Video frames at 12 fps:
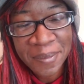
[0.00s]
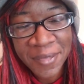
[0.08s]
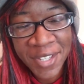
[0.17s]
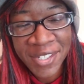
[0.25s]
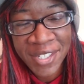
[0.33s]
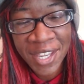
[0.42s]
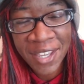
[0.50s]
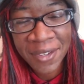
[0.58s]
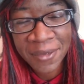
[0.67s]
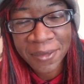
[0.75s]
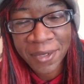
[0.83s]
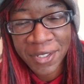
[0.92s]
as I
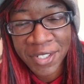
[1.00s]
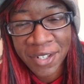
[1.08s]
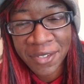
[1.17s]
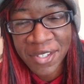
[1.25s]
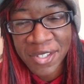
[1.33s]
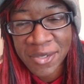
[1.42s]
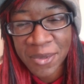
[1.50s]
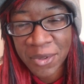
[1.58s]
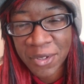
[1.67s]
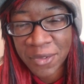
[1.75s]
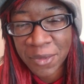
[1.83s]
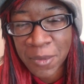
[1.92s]
walk down this road
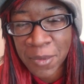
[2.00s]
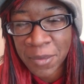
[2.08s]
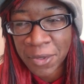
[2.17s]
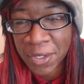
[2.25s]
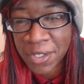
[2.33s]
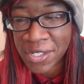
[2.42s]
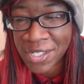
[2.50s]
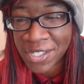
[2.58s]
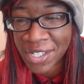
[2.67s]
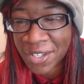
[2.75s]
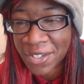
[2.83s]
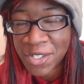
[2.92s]
of remembrance,
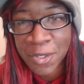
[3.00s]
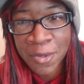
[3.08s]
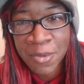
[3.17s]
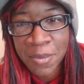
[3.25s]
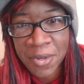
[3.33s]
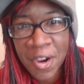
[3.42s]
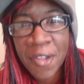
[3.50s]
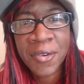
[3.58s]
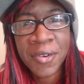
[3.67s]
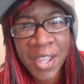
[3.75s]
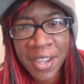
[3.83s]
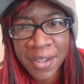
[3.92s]
I also remember other
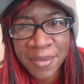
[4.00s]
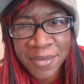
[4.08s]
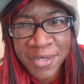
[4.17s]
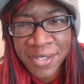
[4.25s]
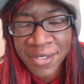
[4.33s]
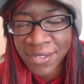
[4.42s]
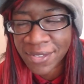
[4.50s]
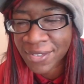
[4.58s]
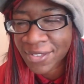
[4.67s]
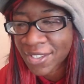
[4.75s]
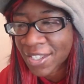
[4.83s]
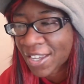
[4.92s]
names
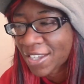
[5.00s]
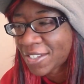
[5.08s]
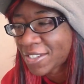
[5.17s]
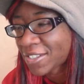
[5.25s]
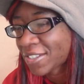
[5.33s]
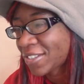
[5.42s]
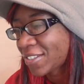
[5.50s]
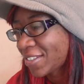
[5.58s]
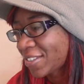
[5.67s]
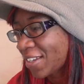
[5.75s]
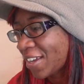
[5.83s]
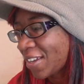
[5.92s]
that
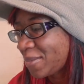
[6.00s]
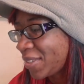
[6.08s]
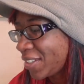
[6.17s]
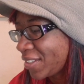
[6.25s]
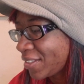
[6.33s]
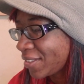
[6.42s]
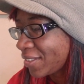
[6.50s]
I've been